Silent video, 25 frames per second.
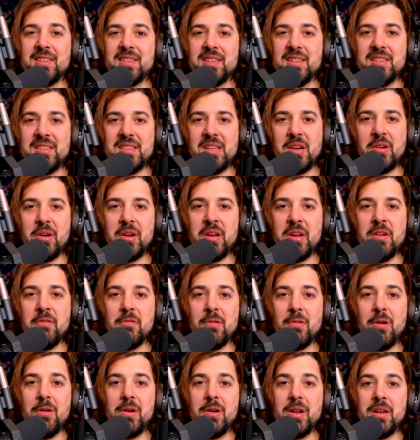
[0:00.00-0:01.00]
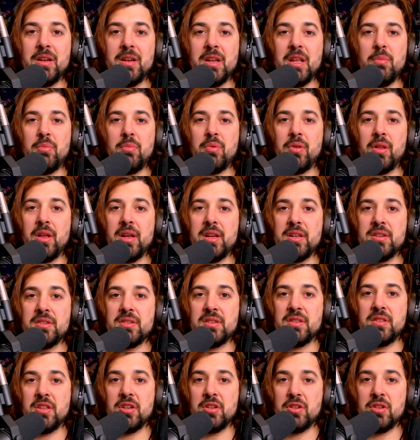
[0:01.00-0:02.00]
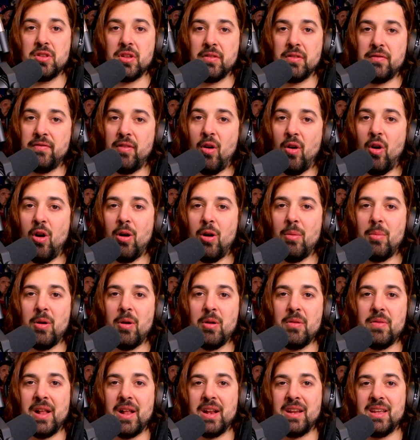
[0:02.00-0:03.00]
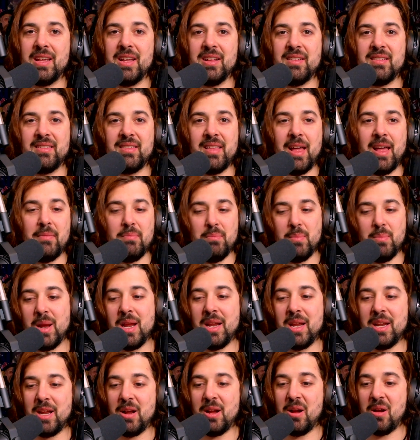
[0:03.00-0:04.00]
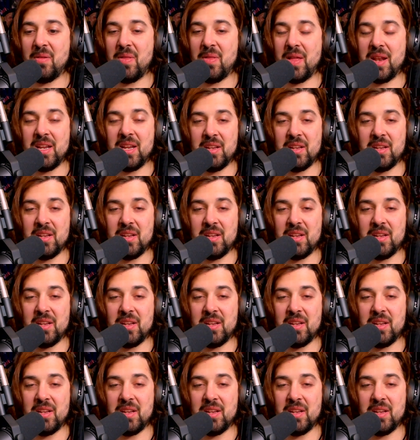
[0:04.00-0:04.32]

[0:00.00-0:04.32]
considering he wrote it, and he plays the farmer that gets that meteor, and then he